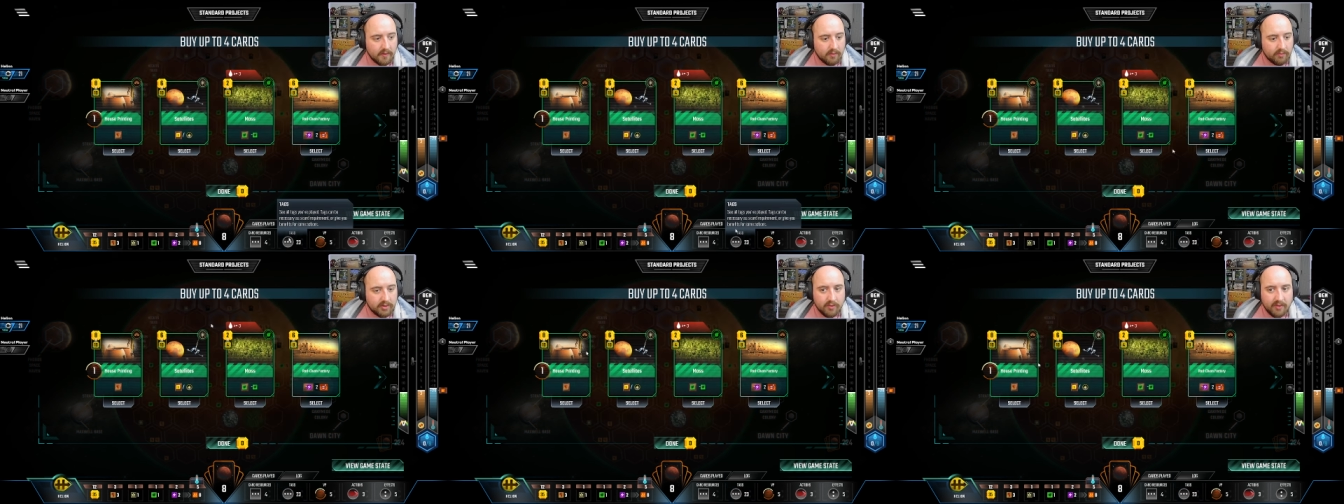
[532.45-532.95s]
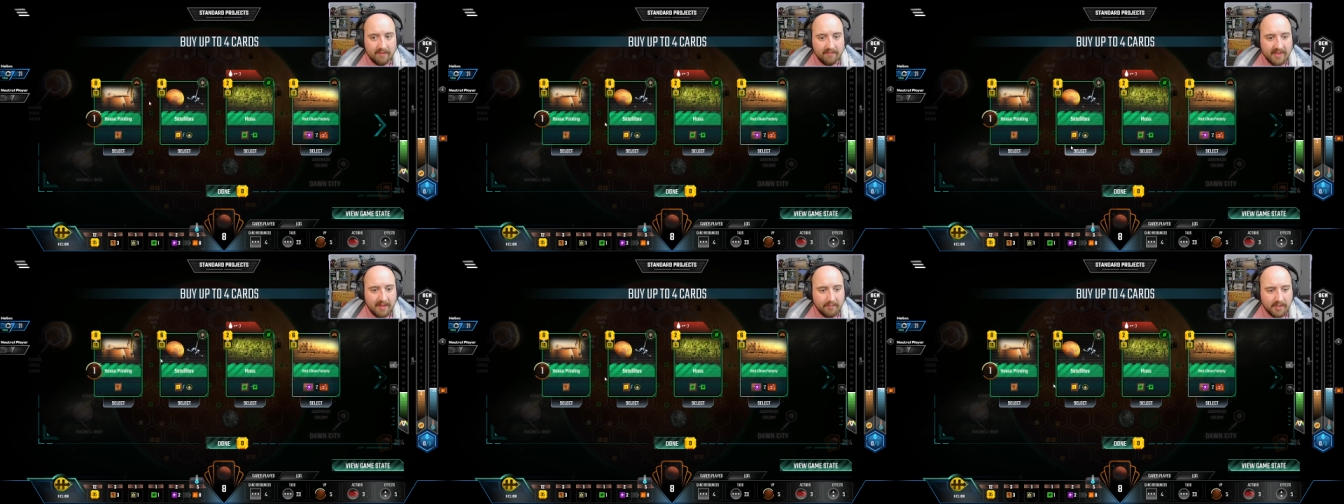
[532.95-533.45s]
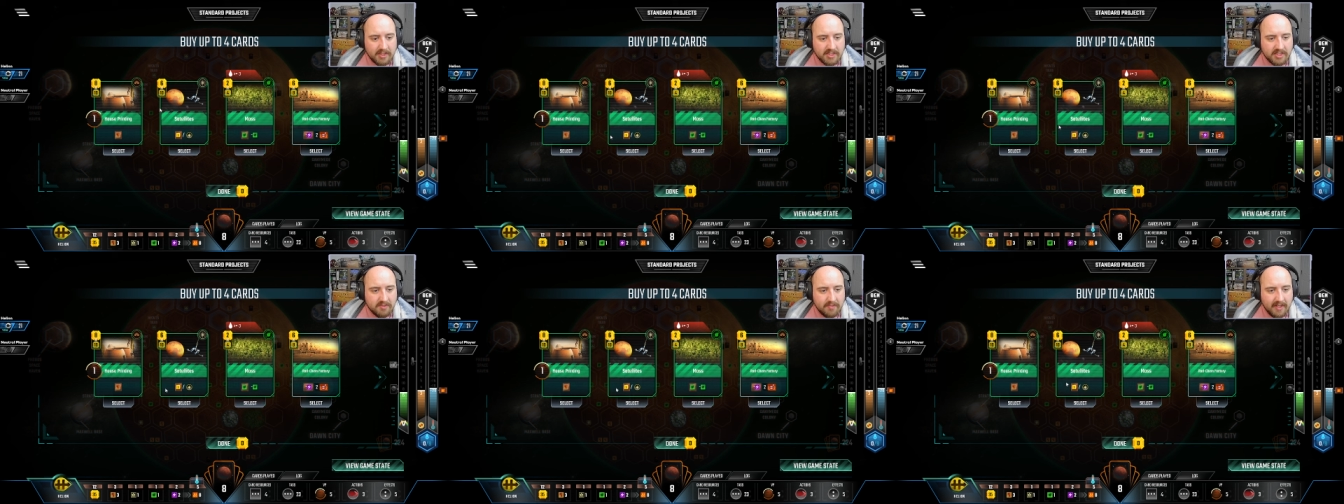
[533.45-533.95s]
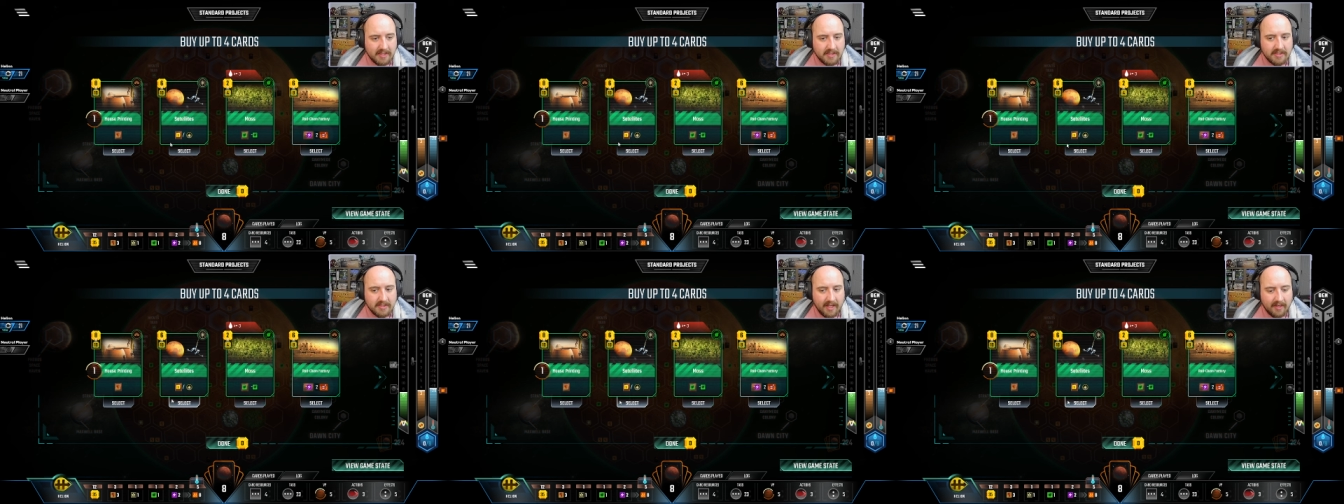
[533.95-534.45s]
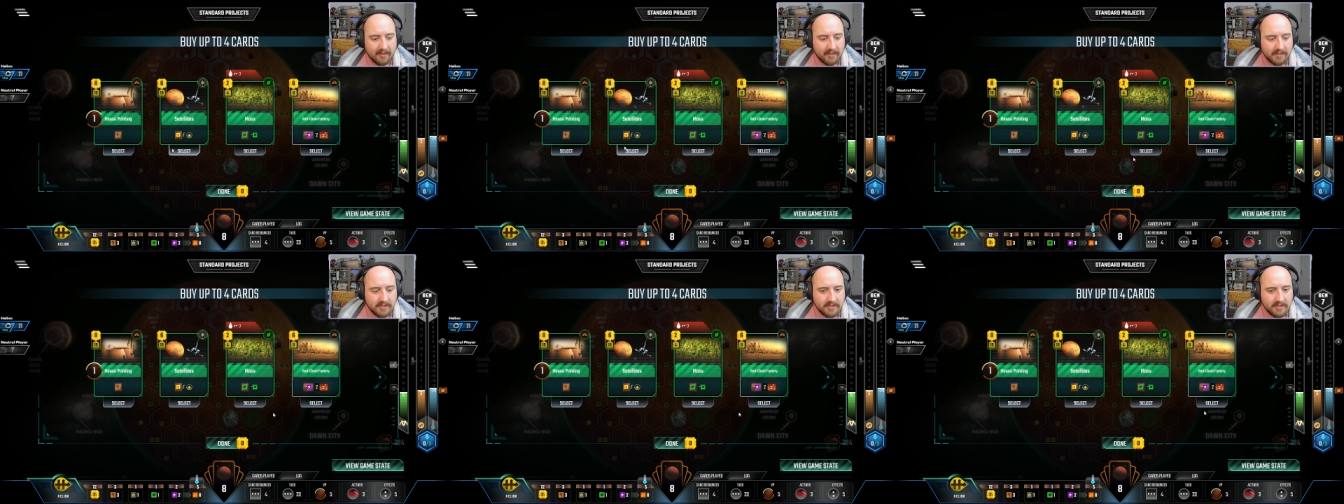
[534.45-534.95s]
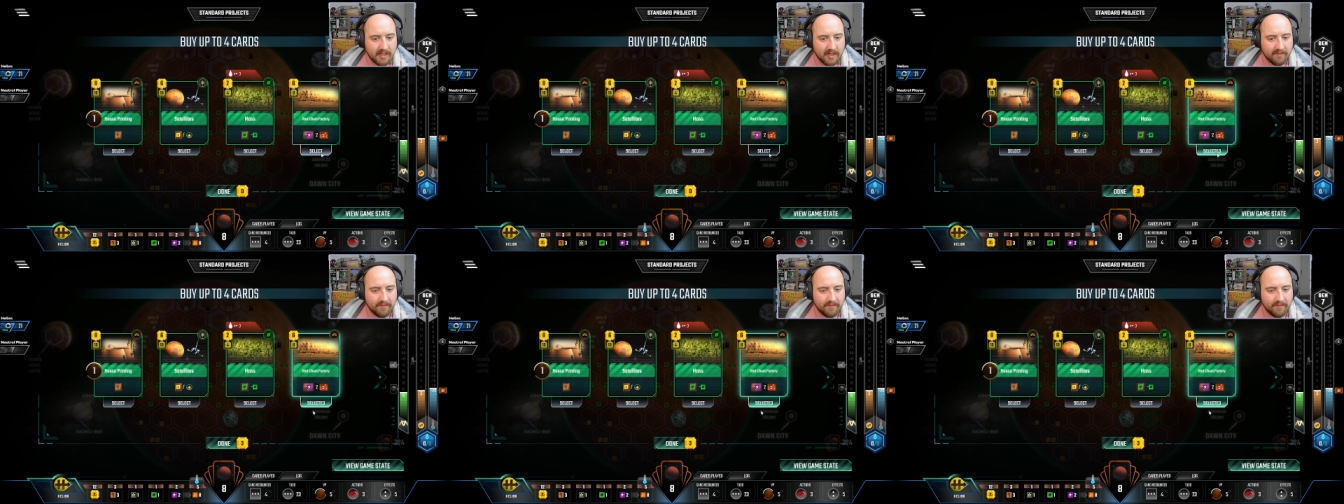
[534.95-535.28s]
We don't have that much space satellite stuff.